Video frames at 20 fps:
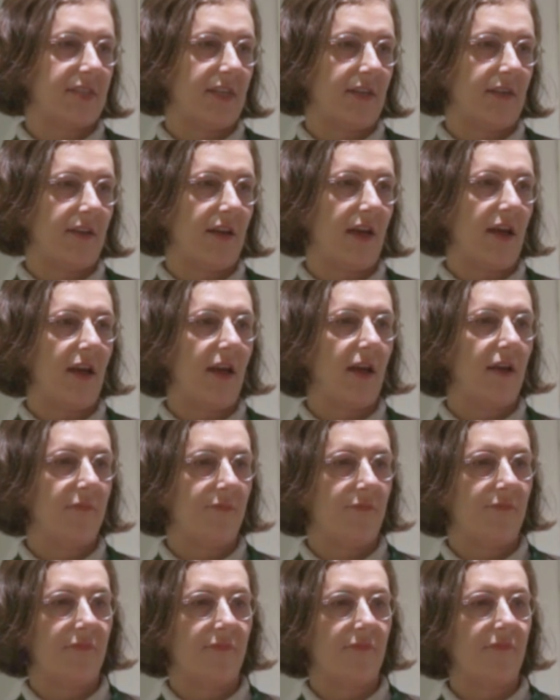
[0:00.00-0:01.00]
say
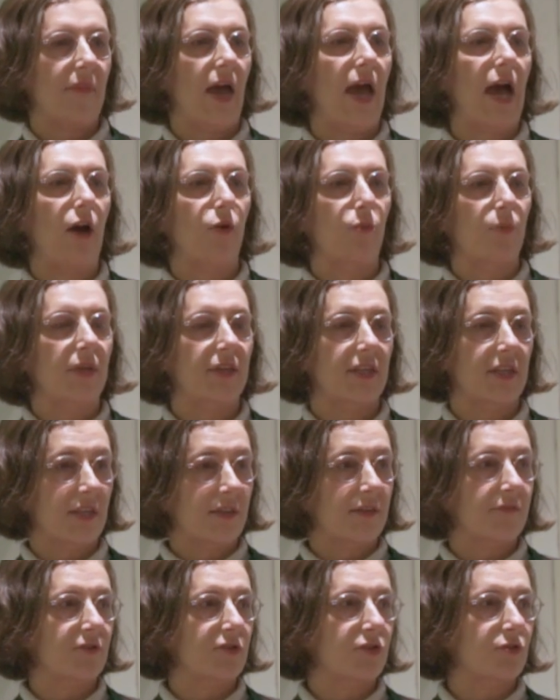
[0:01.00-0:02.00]
how many
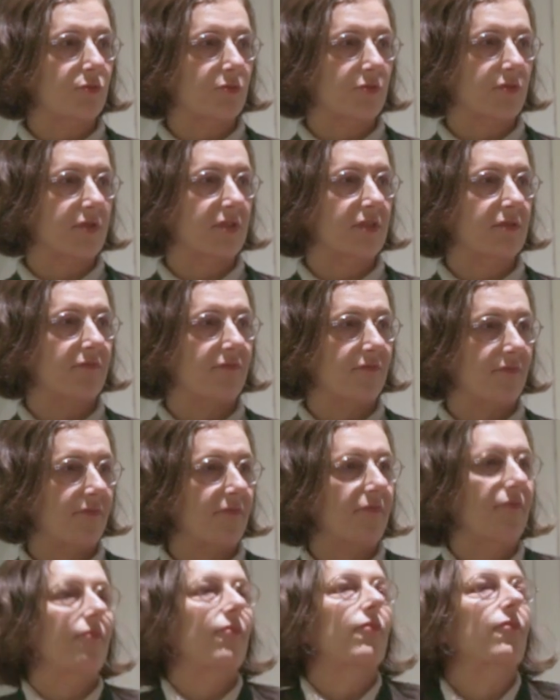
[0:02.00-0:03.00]
individuals
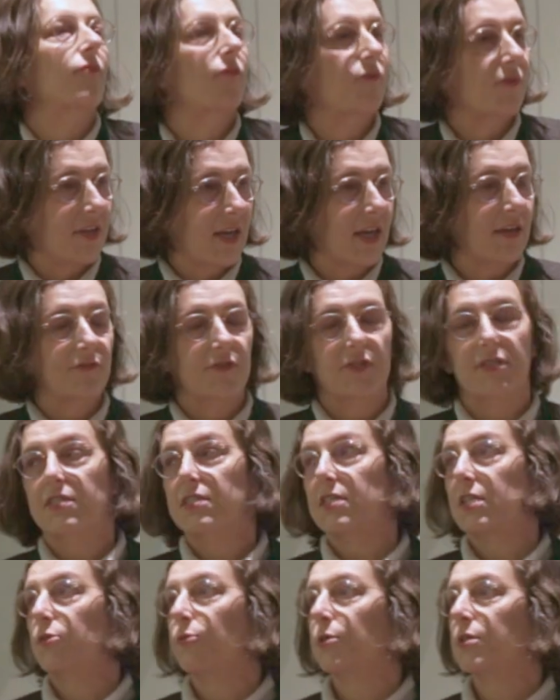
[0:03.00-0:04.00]
gave this
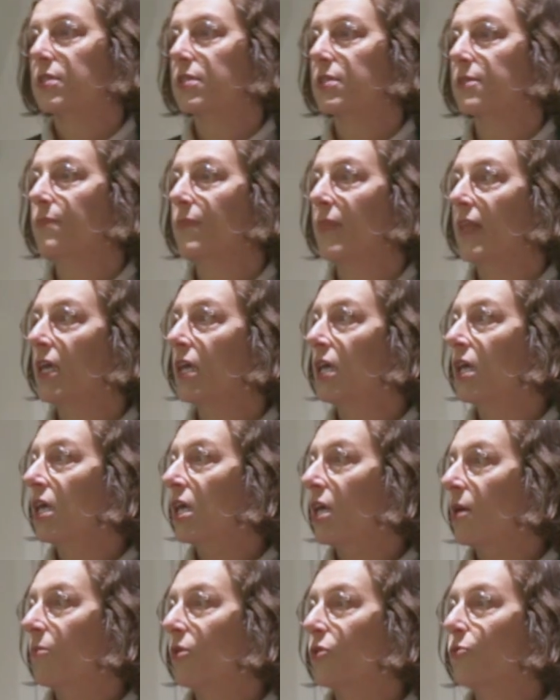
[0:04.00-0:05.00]
sequence.
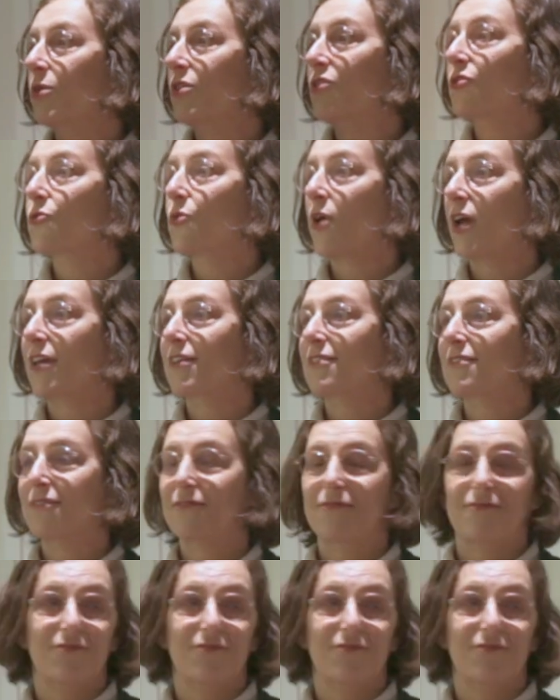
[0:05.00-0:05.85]
But we tried